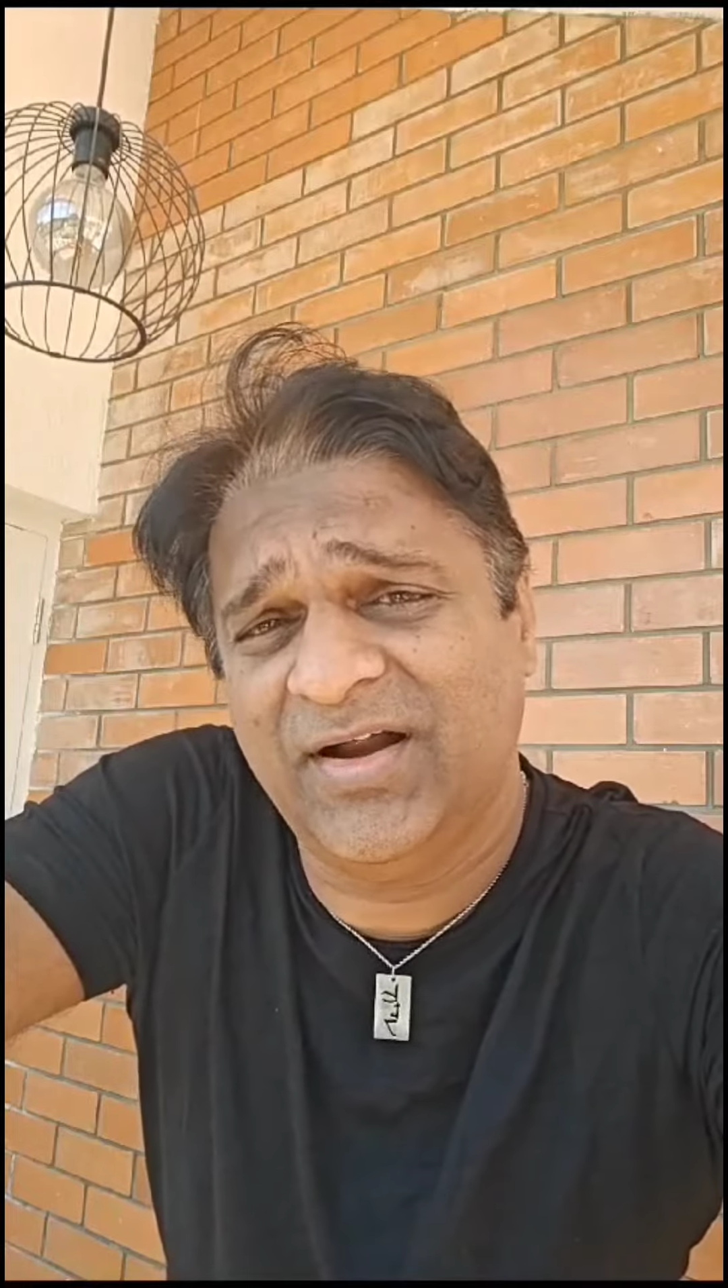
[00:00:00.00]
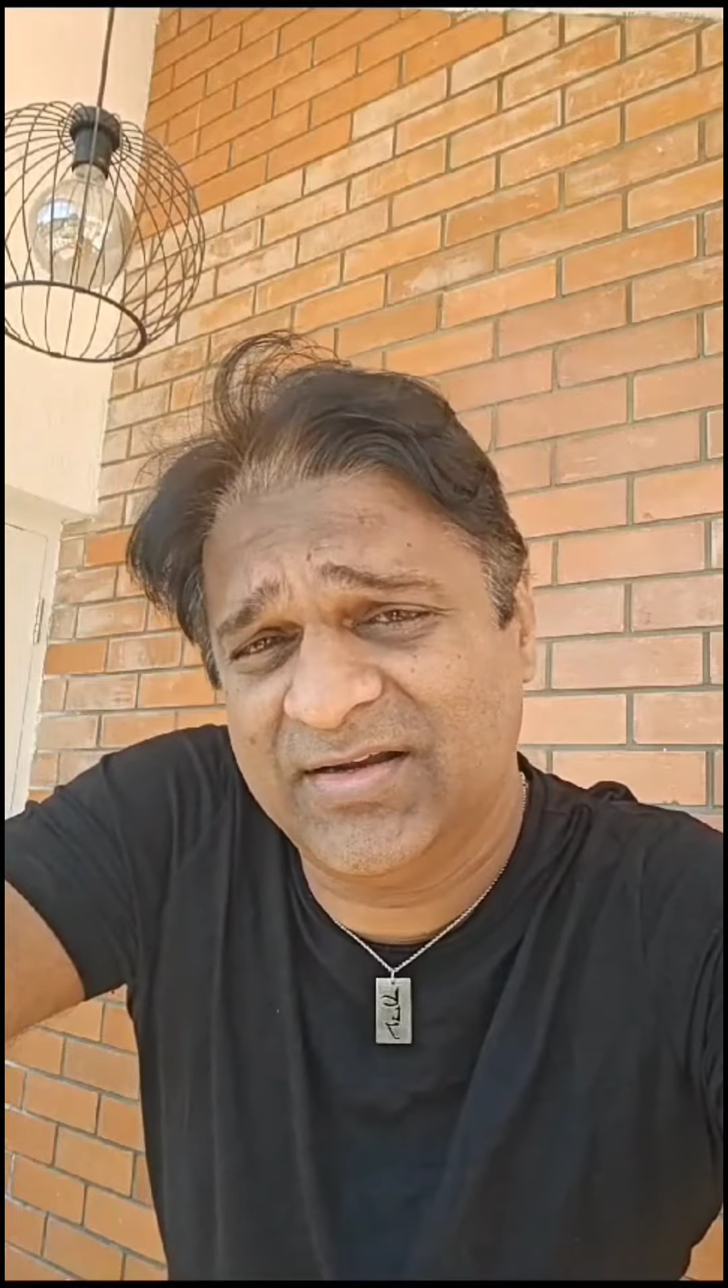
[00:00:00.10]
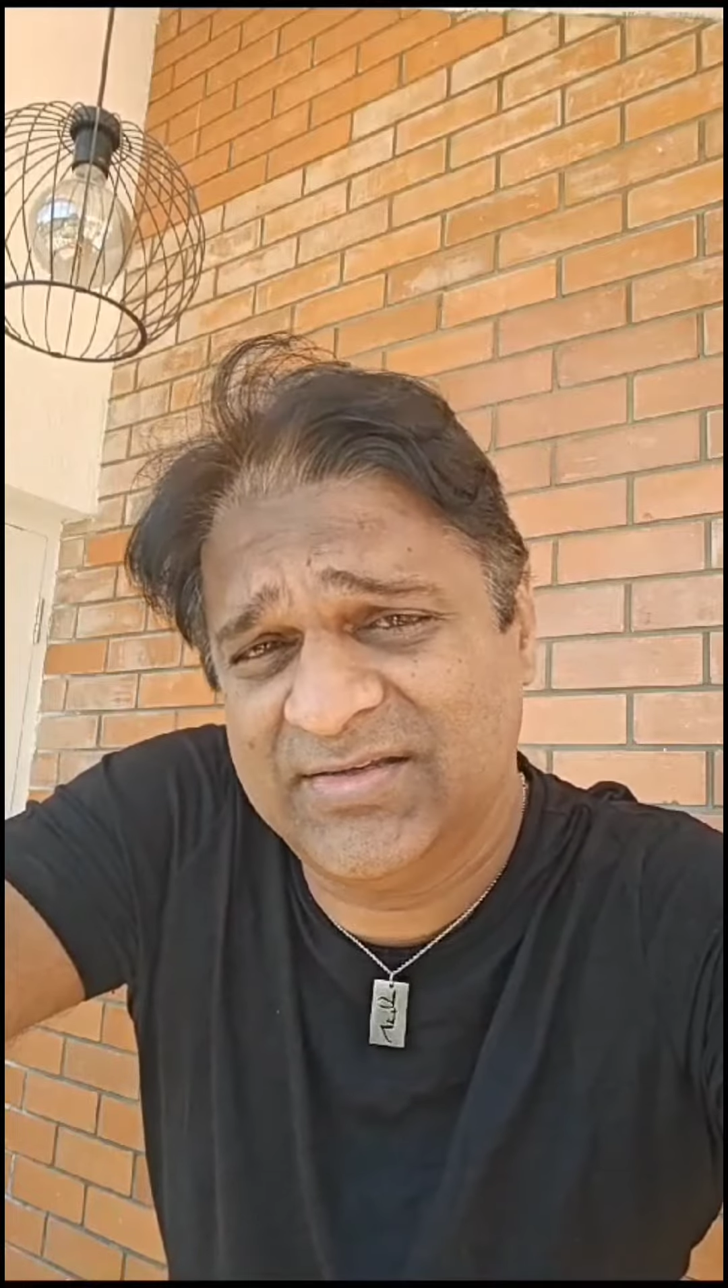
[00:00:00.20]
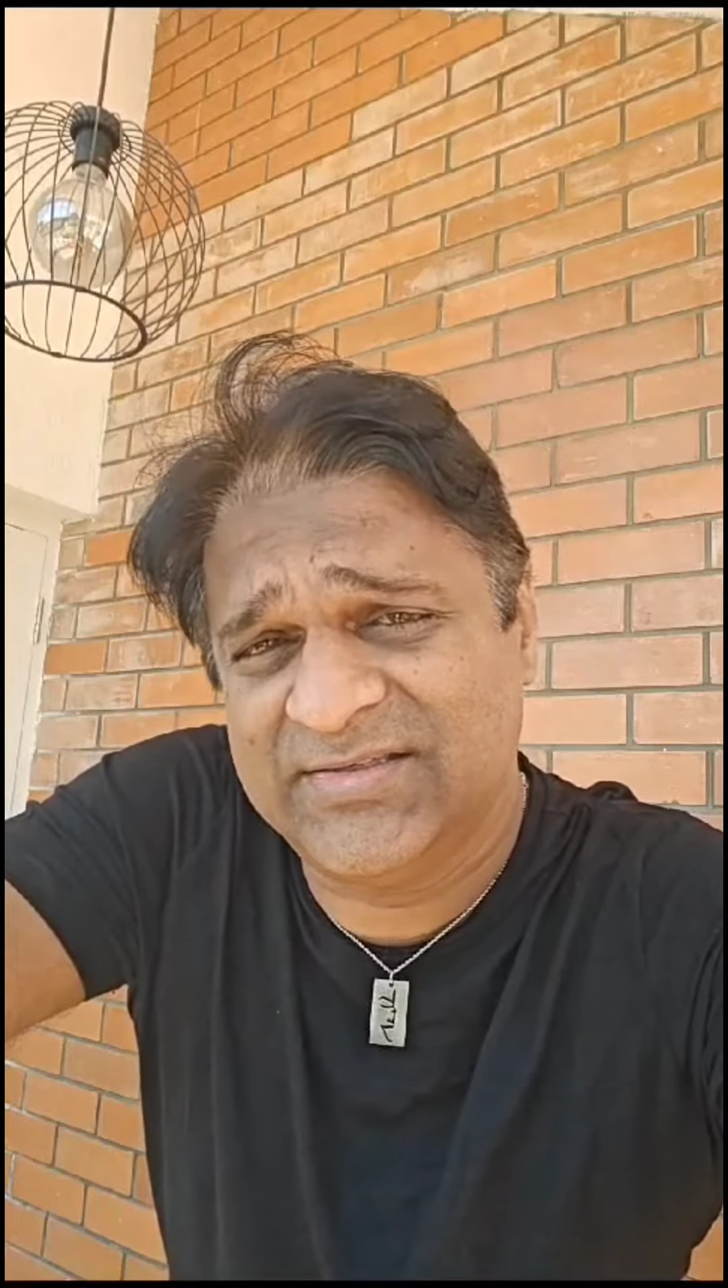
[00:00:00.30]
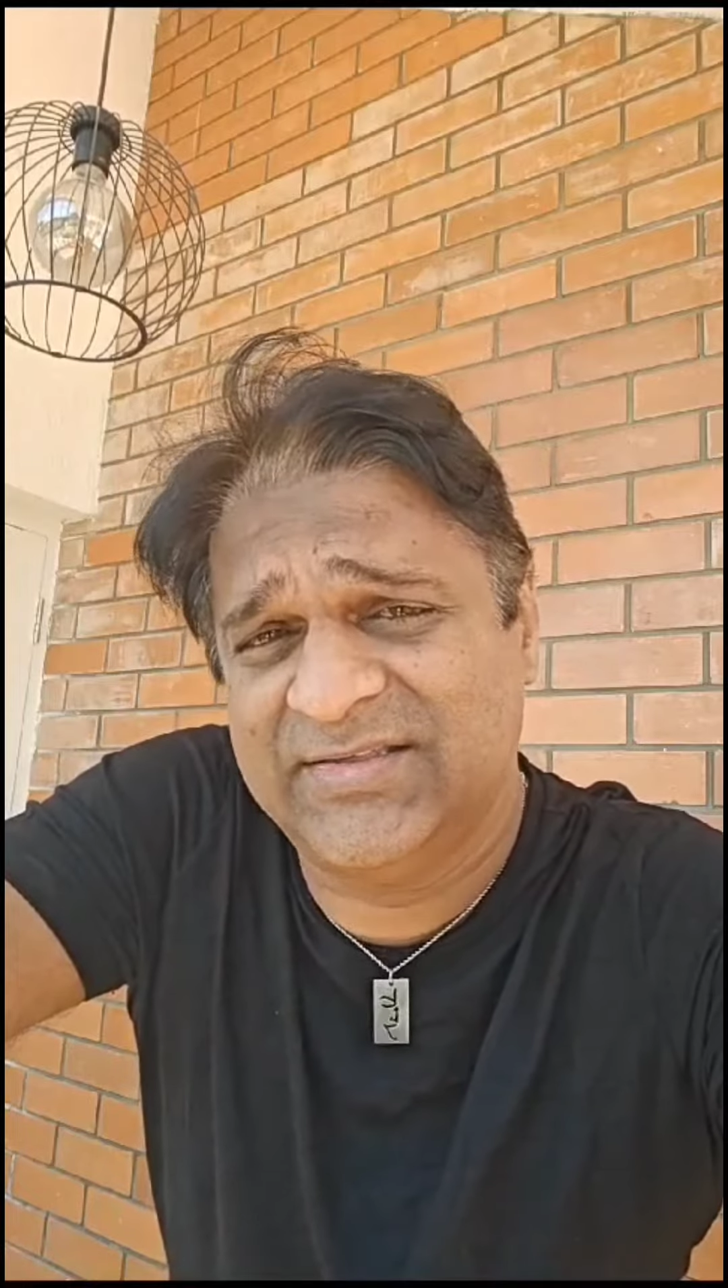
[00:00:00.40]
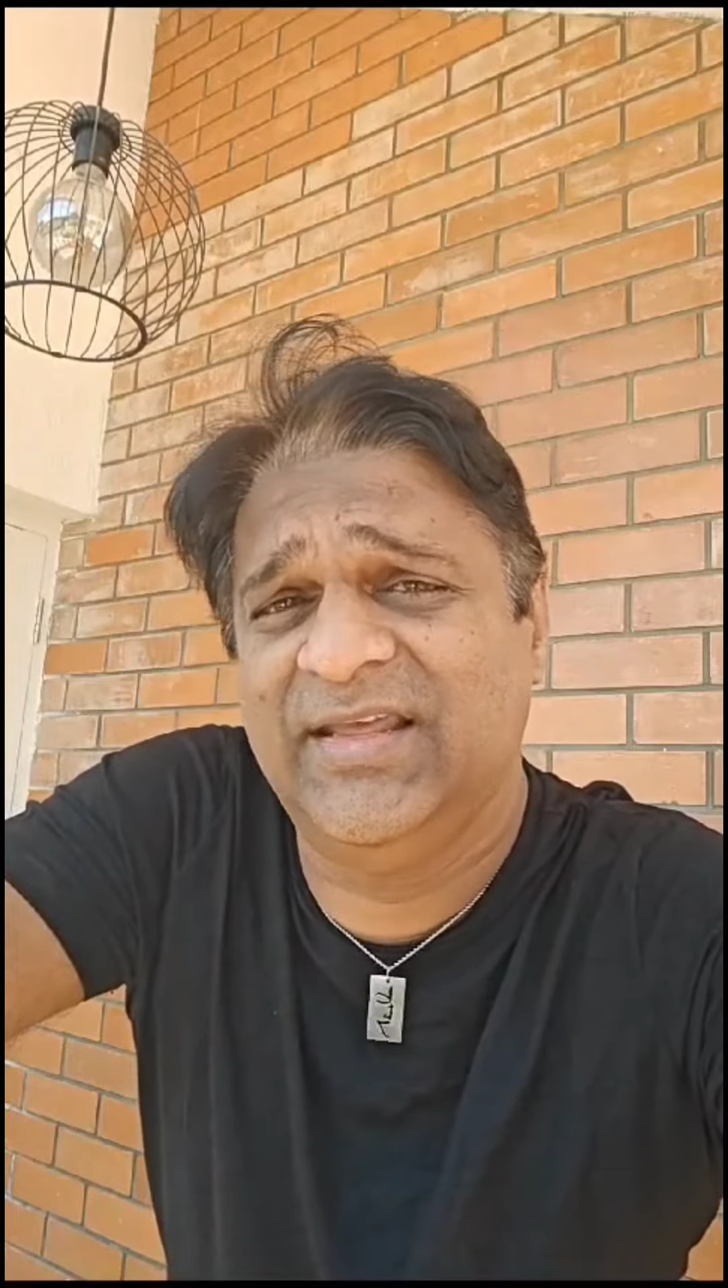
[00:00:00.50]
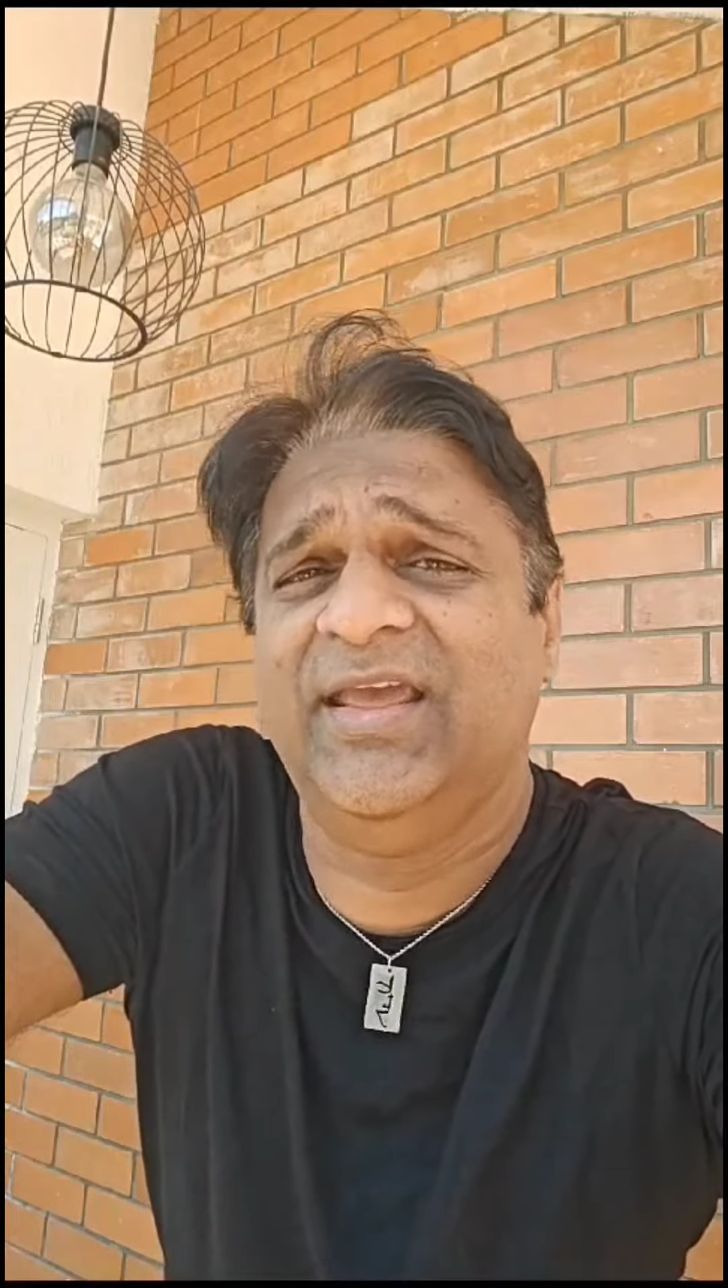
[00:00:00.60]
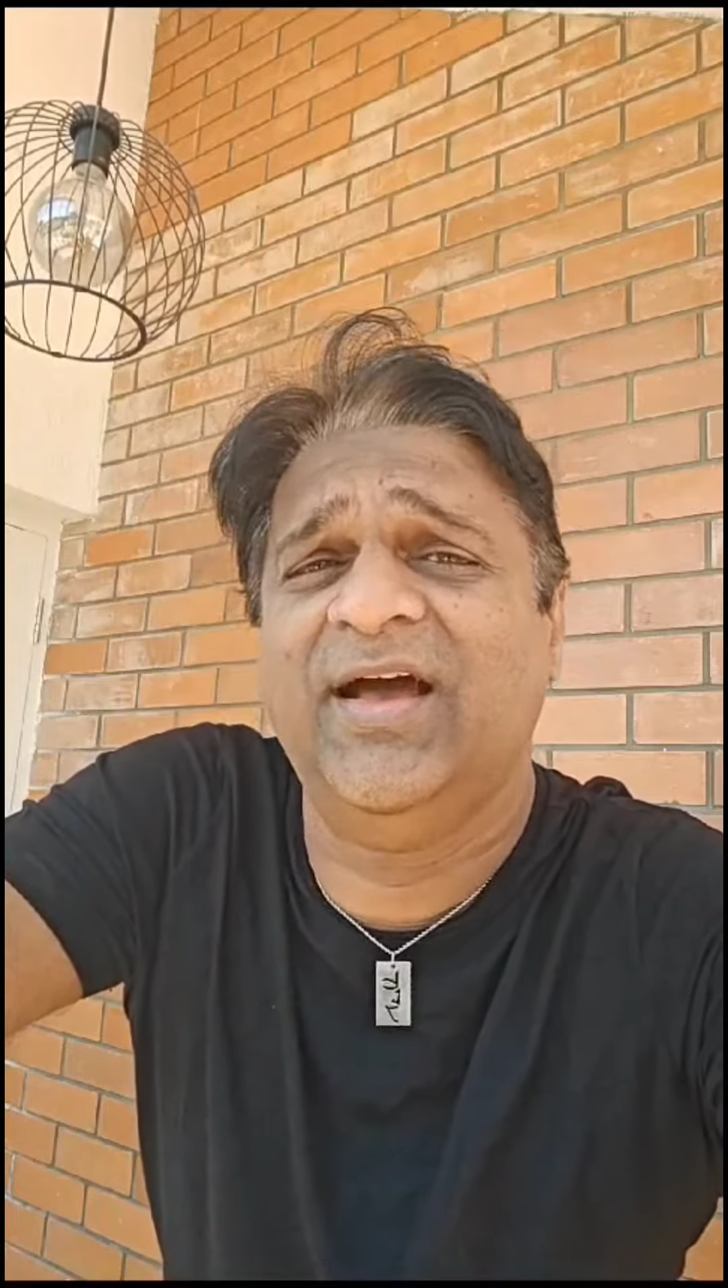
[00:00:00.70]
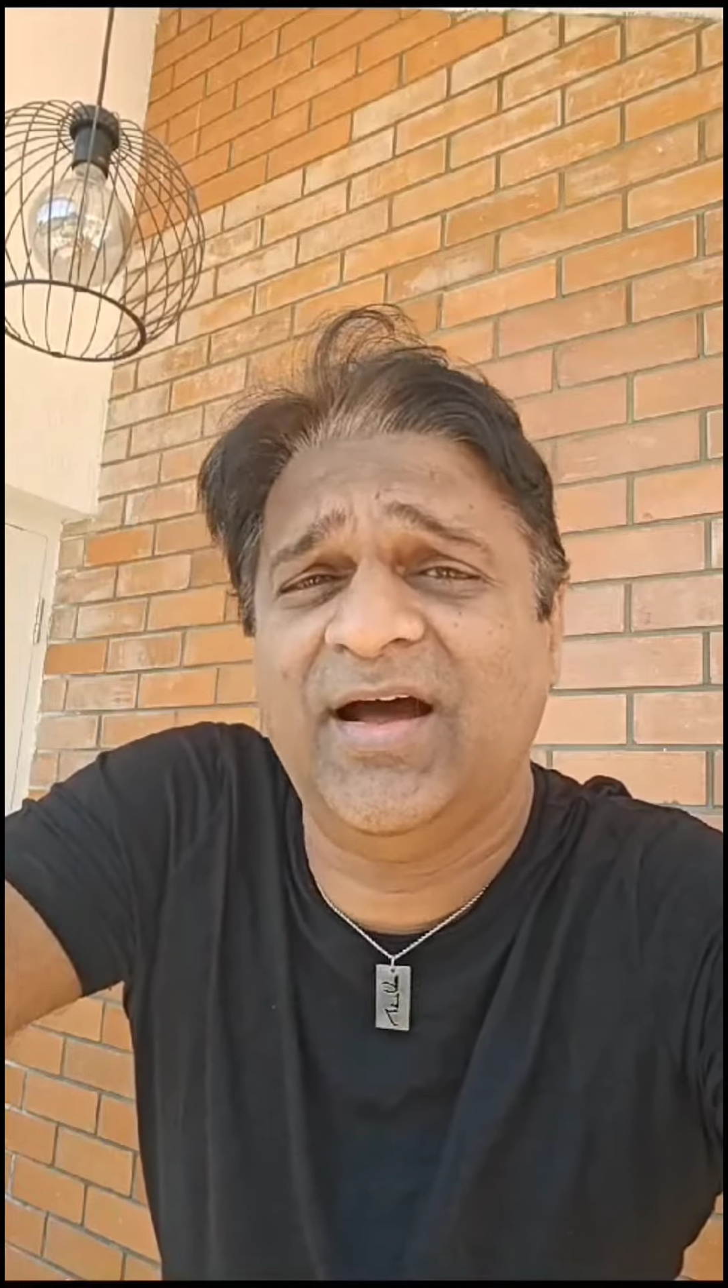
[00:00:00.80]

artists there,